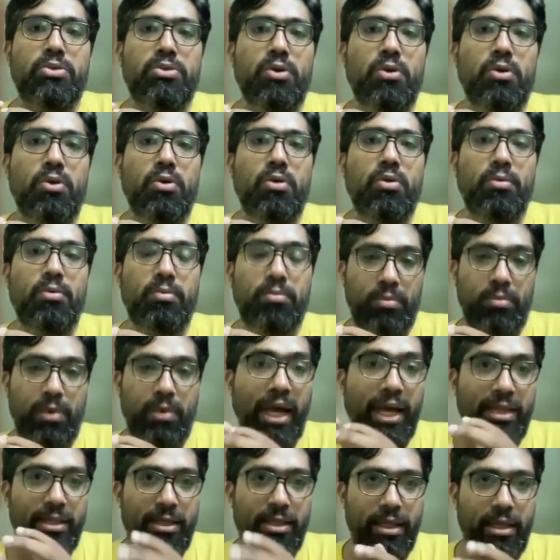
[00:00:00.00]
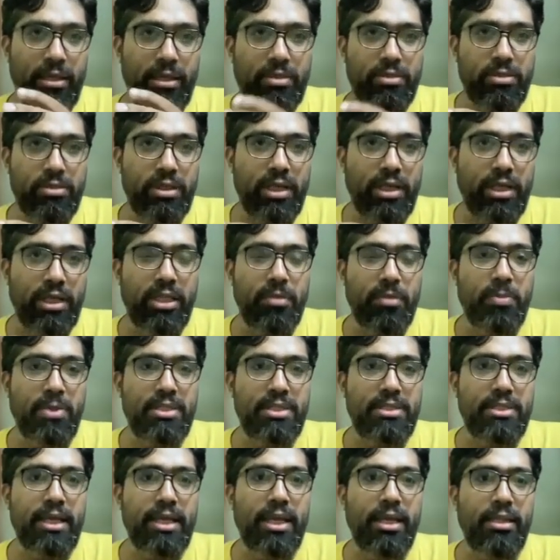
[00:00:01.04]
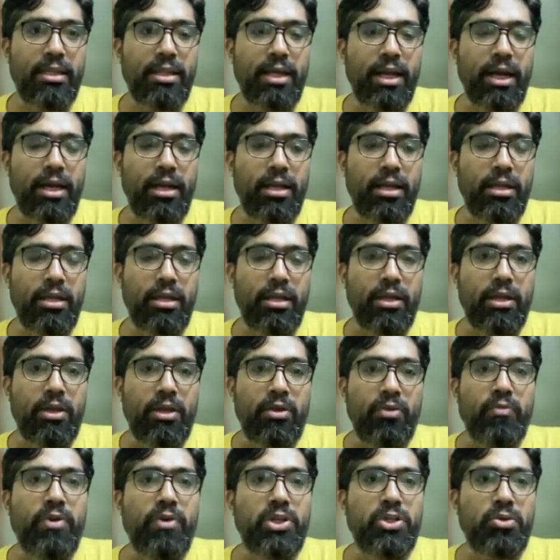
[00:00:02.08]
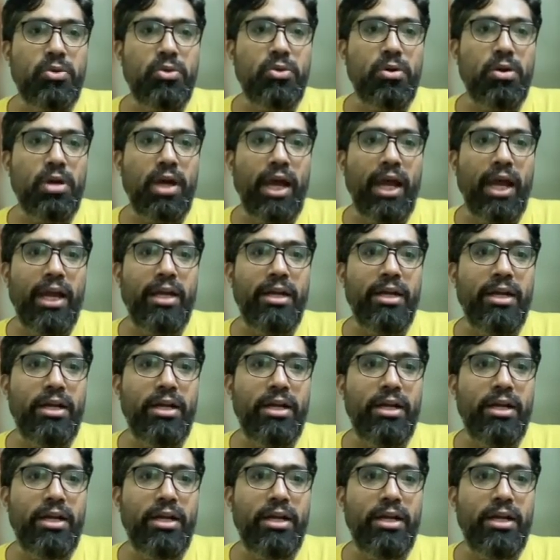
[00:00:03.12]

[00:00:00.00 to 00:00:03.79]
So I think Sandeep is saying that we should